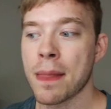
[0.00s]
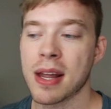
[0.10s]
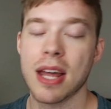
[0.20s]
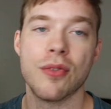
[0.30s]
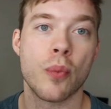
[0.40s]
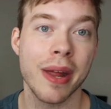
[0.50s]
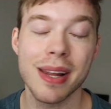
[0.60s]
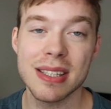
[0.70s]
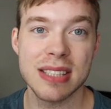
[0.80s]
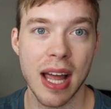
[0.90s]
can
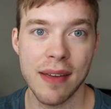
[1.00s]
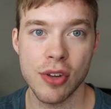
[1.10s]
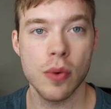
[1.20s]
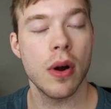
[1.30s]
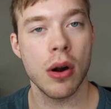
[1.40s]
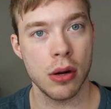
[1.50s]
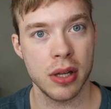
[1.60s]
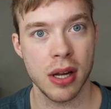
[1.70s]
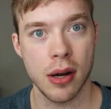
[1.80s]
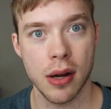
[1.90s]
really save you
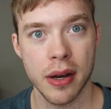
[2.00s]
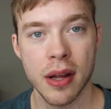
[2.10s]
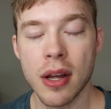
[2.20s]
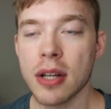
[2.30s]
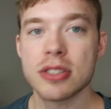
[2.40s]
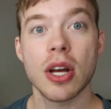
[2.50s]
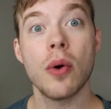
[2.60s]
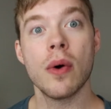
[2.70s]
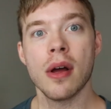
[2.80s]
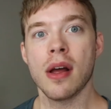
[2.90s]
early on.
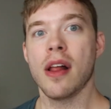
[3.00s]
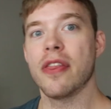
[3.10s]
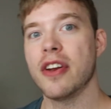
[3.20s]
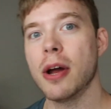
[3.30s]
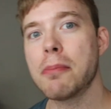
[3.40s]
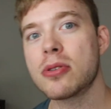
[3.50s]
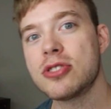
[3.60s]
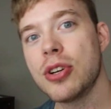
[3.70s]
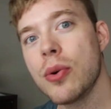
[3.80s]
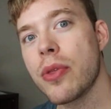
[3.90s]
So the number
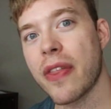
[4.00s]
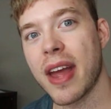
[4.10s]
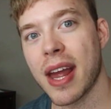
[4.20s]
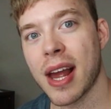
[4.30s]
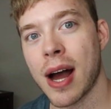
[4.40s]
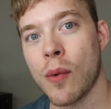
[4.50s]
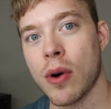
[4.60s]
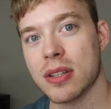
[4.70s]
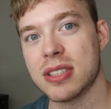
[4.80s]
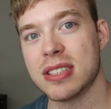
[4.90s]
2 thing I
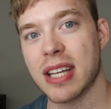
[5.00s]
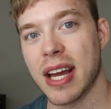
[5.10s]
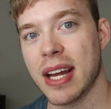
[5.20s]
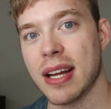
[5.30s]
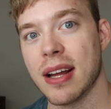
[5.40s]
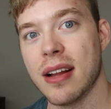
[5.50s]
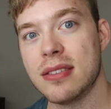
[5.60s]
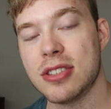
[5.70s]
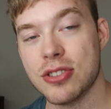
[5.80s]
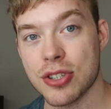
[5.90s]
want to say
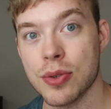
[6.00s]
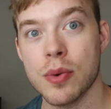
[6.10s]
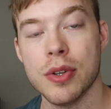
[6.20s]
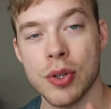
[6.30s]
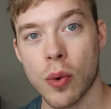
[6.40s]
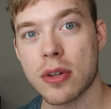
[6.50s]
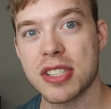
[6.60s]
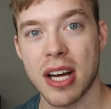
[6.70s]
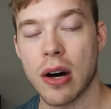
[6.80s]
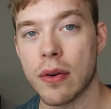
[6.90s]
to do
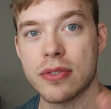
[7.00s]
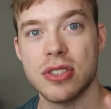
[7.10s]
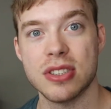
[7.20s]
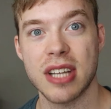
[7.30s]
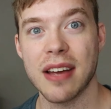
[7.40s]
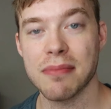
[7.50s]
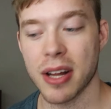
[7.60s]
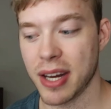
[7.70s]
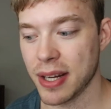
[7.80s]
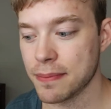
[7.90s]
yourself to save
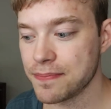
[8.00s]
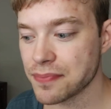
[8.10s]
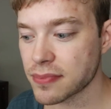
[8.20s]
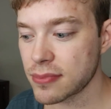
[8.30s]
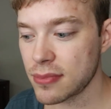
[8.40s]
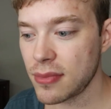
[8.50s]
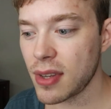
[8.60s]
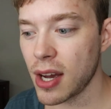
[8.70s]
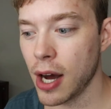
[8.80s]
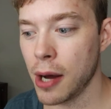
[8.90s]
money
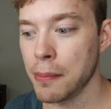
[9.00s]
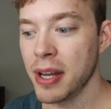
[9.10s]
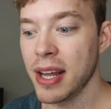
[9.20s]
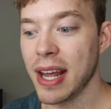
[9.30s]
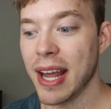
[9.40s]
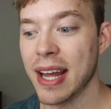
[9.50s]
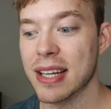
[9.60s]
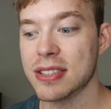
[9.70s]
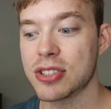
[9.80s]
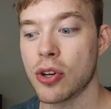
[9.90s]

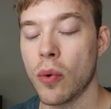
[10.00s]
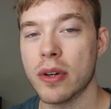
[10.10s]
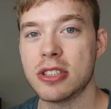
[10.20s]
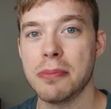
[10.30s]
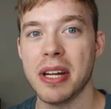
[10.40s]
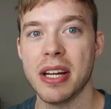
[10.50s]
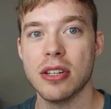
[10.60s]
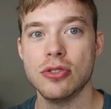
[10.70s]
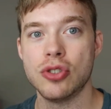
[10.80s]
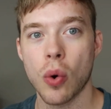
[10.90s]
is going to
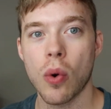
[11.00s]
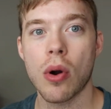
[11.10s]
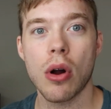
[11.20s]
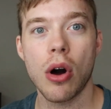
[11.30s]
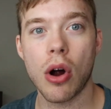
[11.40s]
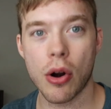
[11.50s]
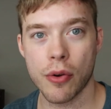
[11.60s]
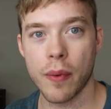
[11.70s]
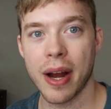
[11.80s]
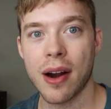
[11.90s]
be door
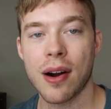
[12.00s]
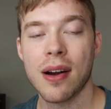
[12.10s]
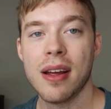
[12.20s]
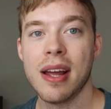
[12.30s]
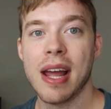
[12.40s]
hardware